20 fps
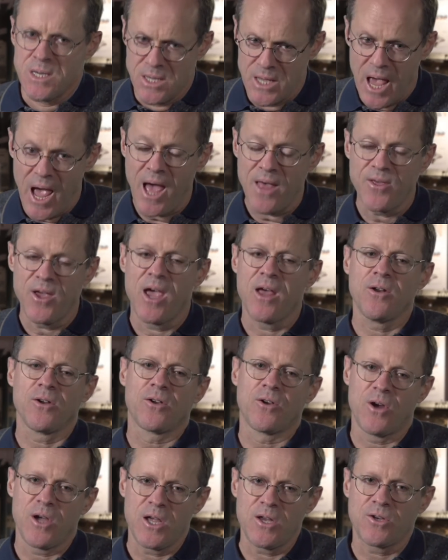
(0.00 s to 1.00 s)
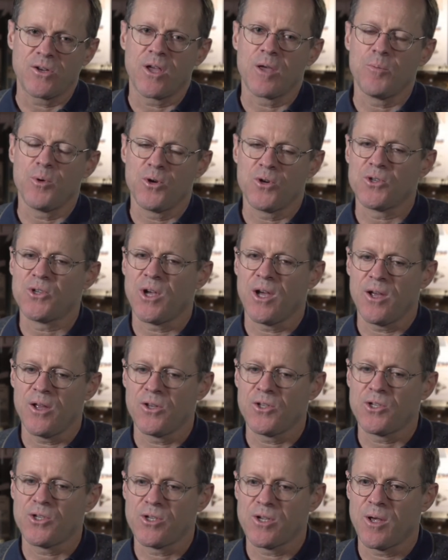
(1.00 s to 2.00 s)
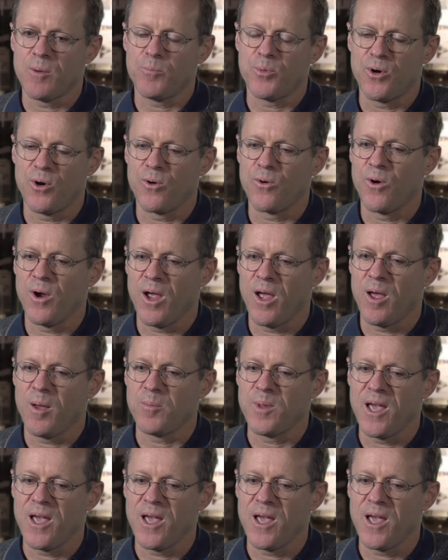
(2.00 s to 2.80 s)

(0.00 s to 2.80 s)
Yeah, they had a great computer science program.